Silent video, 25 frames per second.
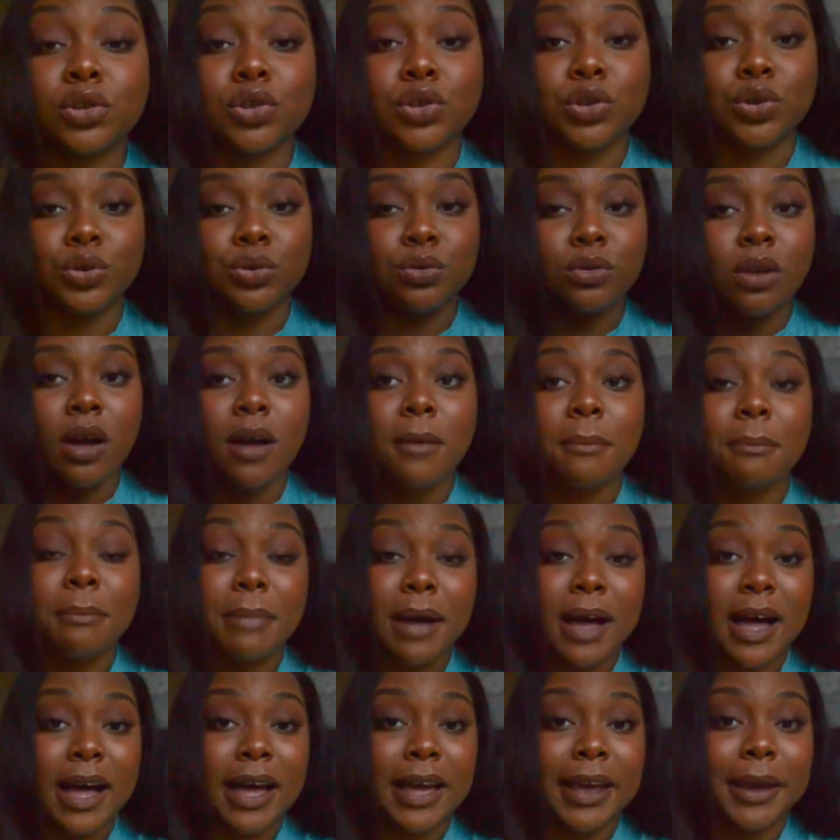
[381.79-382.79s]
Do not
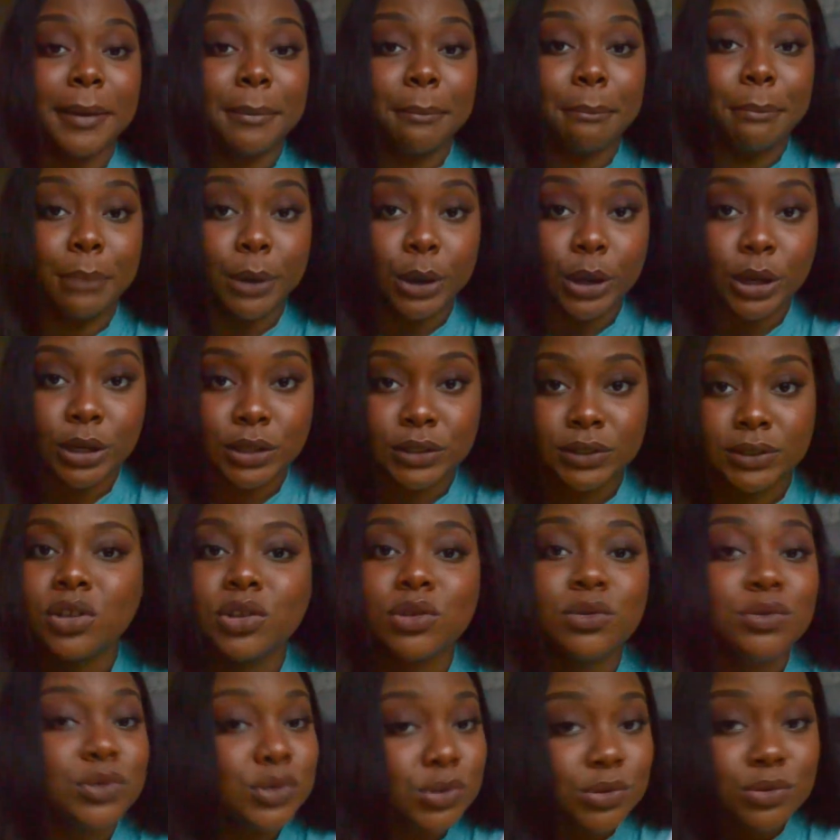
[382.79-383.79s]
buy books.
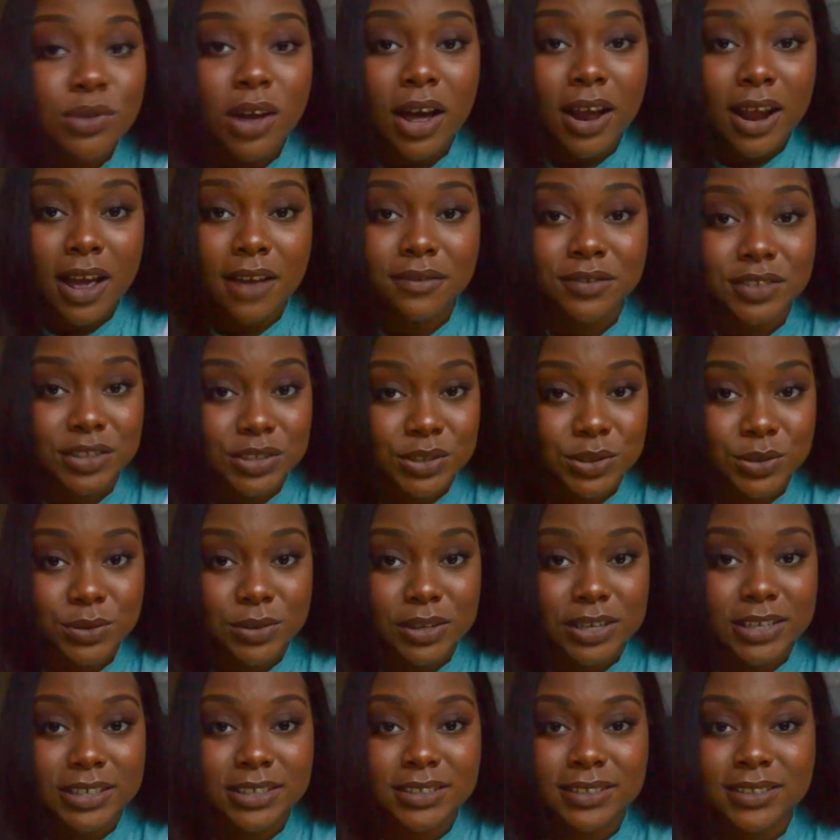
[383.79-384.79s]
You do not have to do
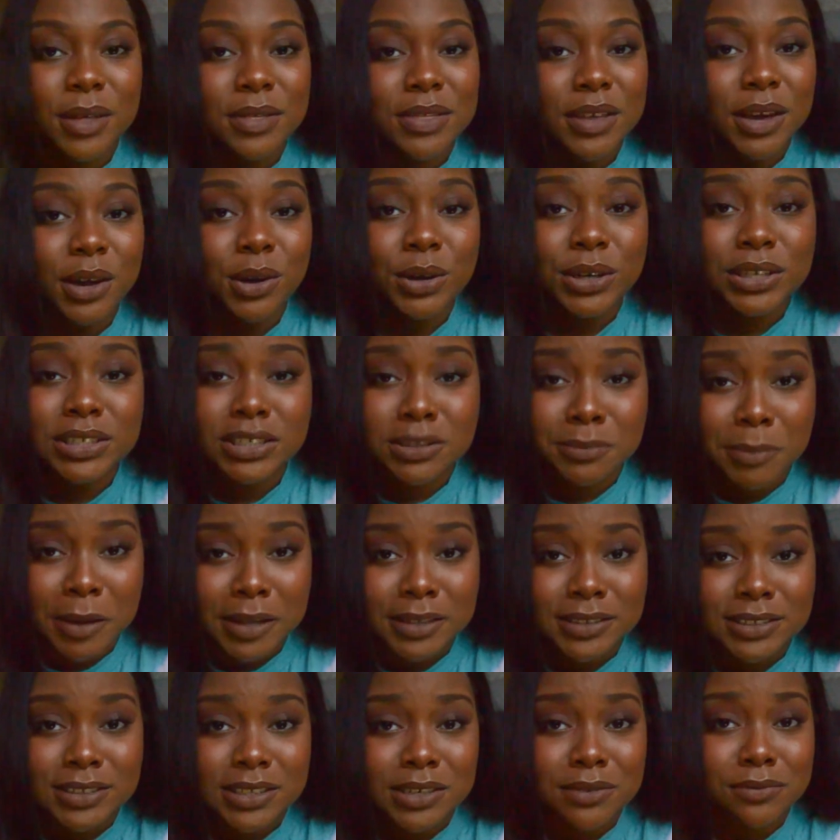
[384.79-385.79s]
this. They are
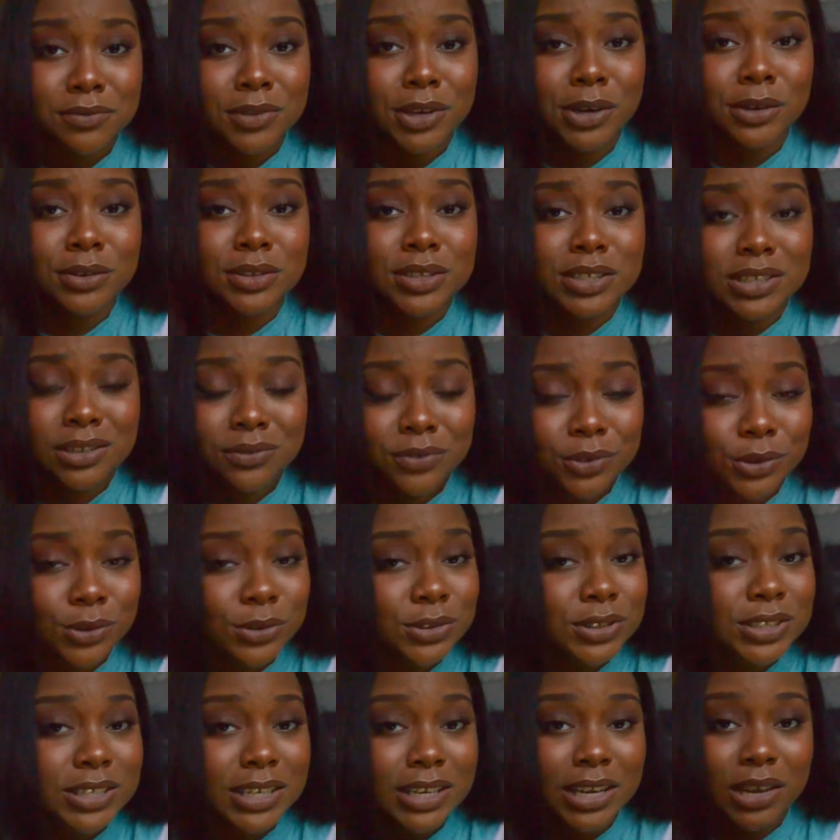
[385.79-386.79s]
expensive, they're
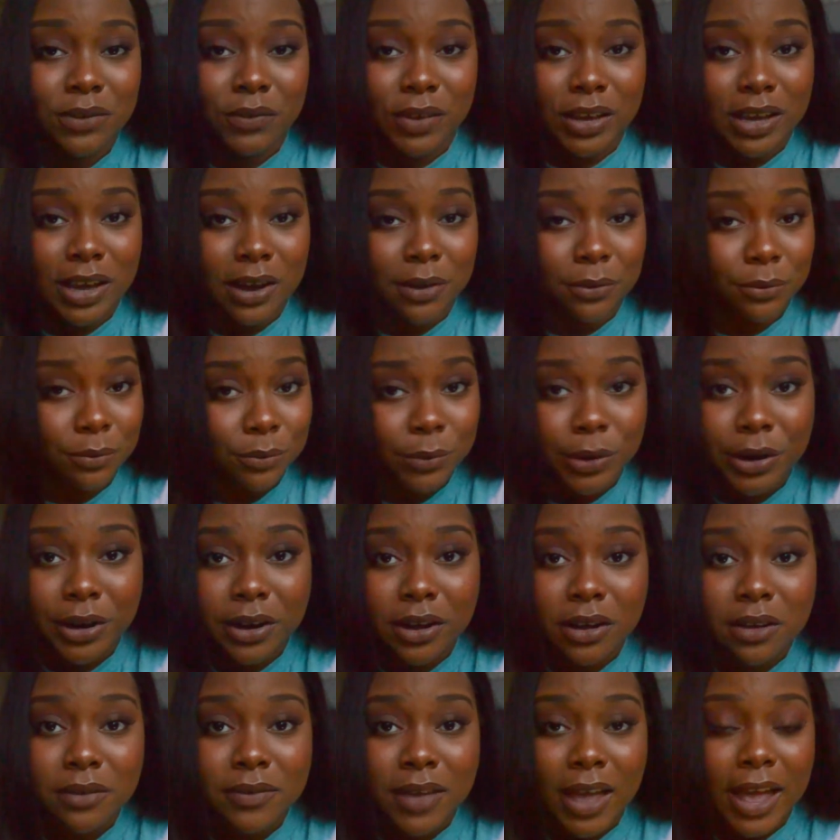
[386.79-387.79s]
difficult to even get rid
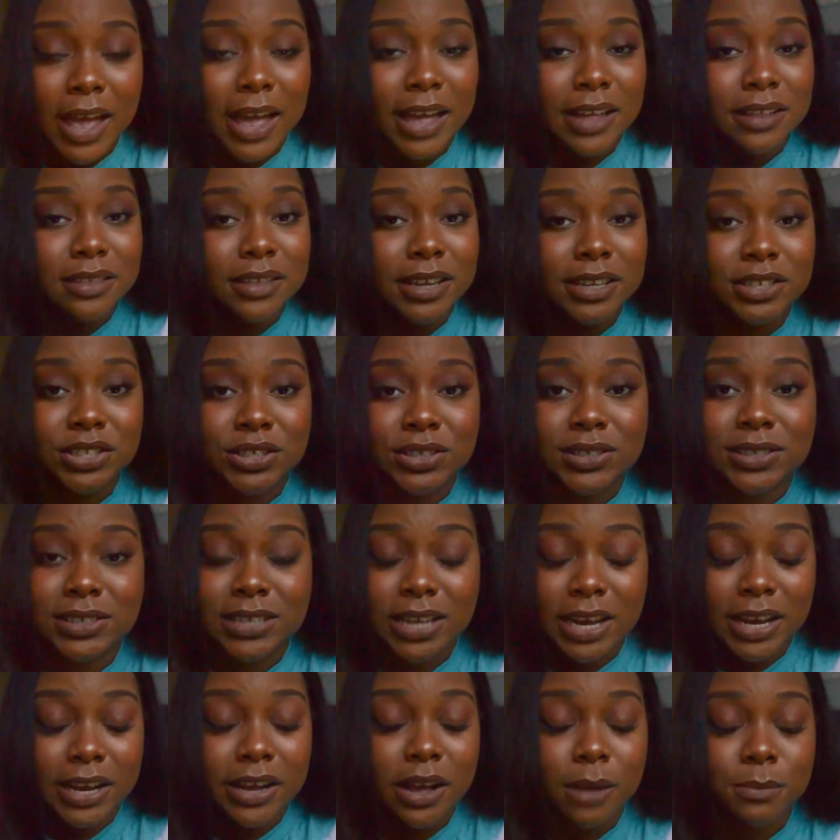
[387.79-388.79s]
of, and they just
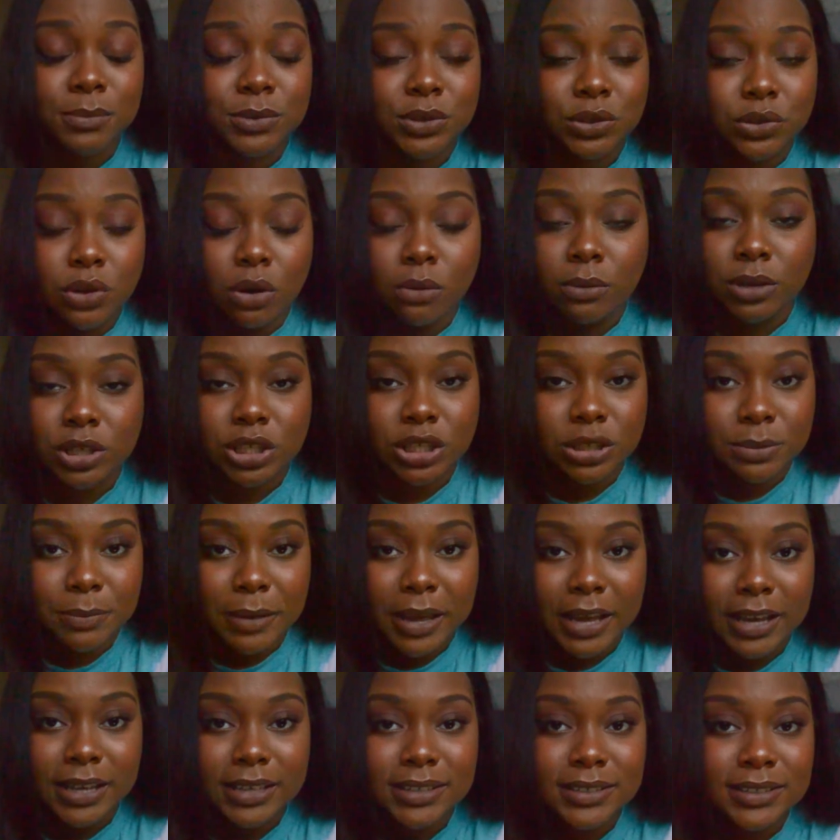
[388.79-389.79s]
take up so much
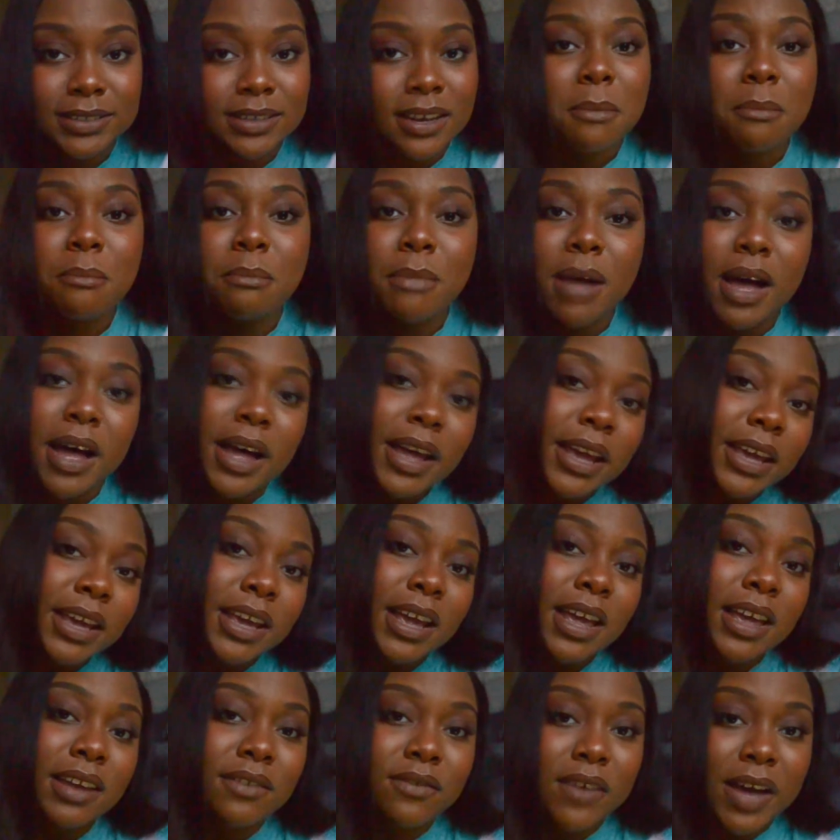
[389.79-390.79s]
space. My
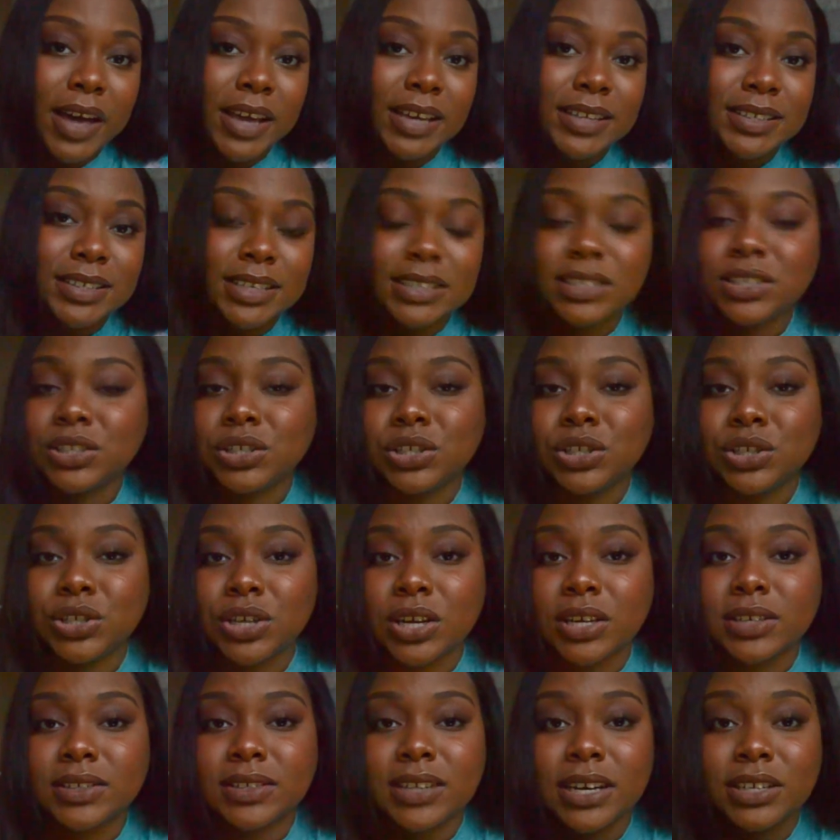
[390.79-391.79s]
advice is to
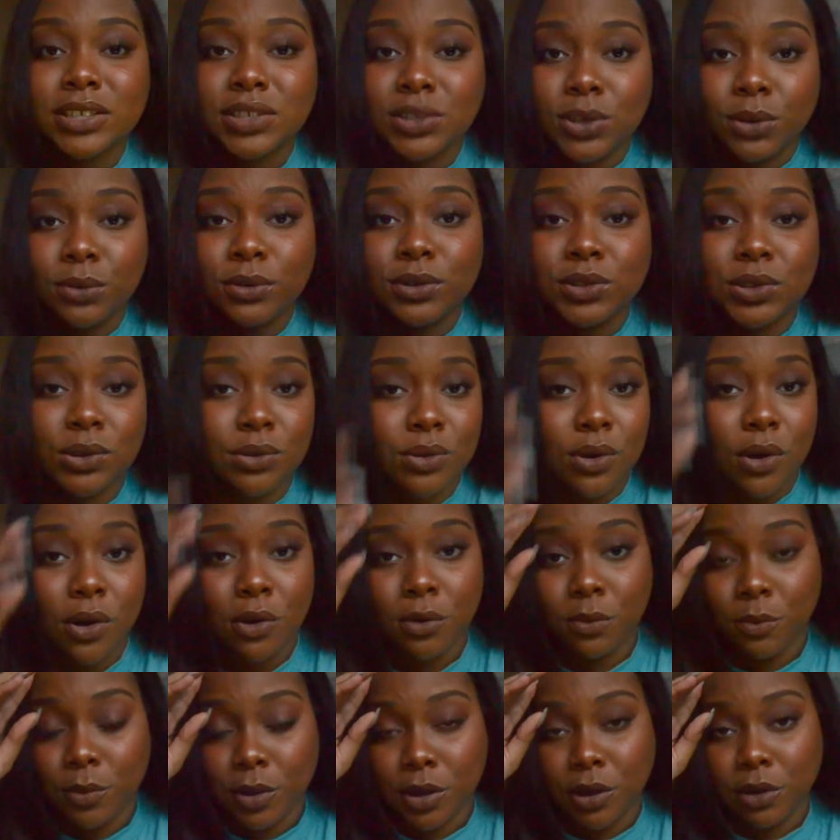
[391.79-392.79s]
just, as soon as you know
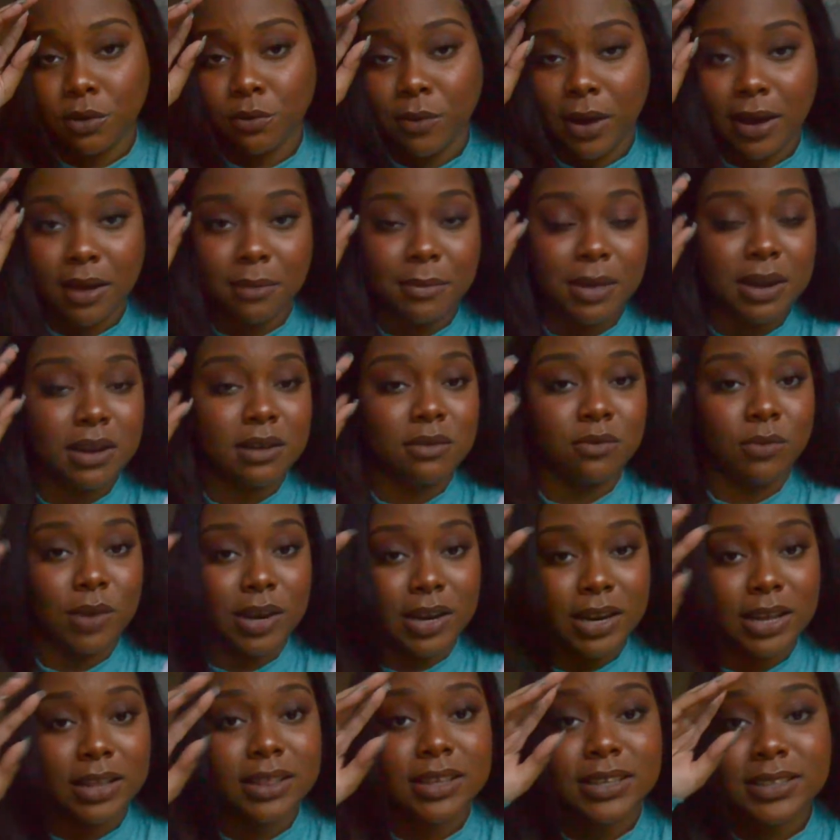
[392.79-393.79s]
what your recommended
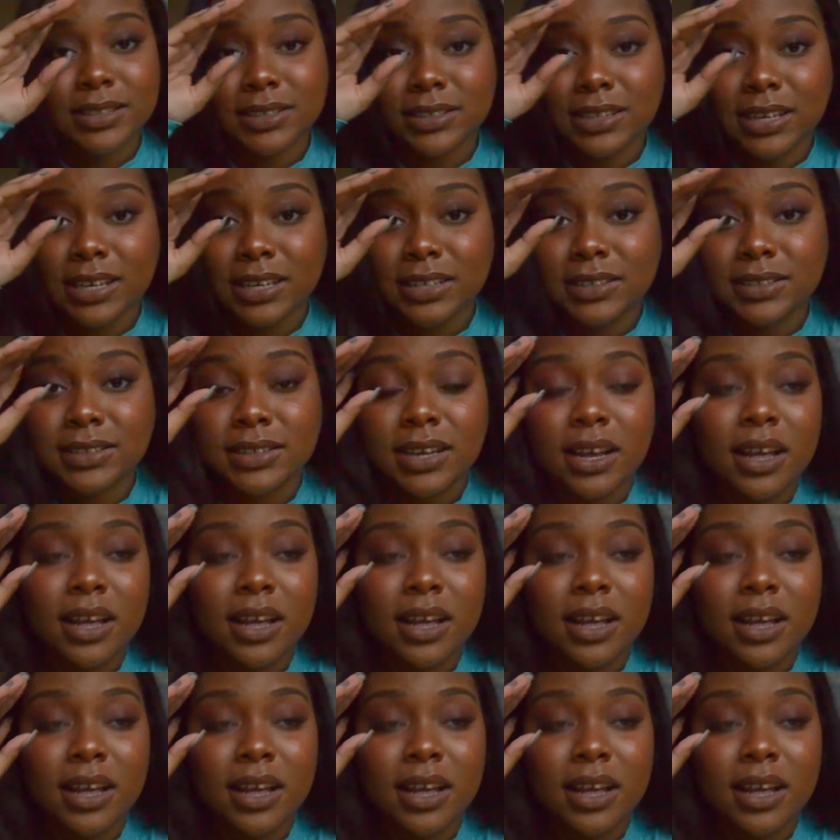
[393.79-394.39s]
reading list is,